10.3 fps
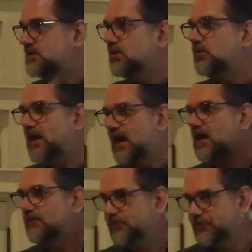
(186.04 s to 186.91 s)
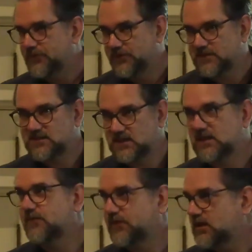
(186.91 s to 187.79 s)
don't have the
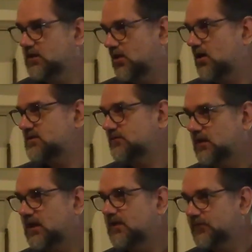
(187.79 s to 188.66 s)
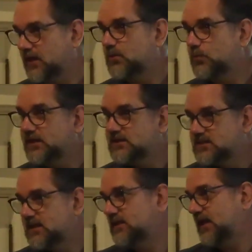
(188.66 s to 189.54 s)
significant loss of life like we
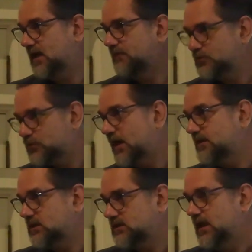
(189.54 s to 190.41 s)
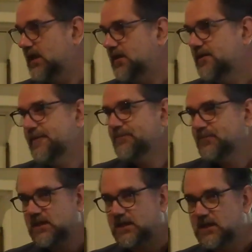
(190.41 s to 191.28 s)
did that tragic day
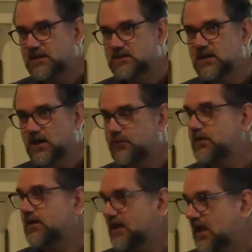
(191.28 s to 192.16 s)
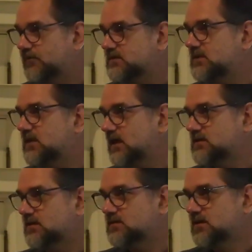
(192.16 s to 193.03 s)
in 1900 in Galveston,
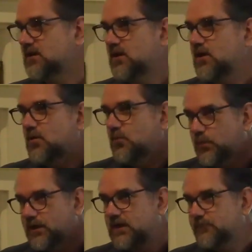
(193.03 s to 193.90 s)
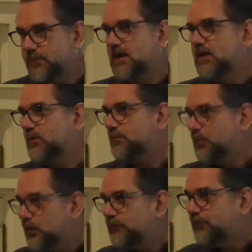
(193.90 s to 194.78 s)
Texas. We have been able to
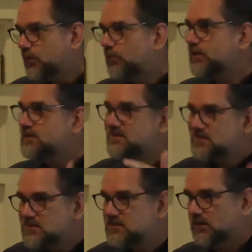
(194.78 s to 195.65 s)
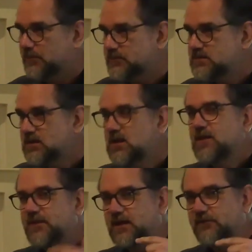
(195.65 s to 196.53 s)
put forward systems
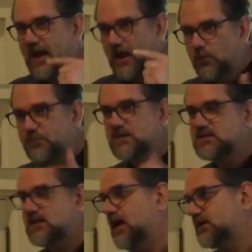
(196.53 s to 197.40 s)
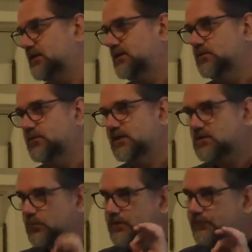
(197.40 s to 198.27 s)
that have helped us actually do this.
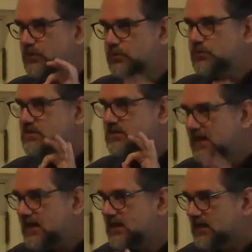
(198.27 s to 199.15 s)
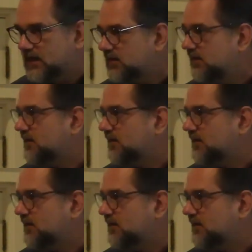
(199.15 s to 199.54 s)
And we've used data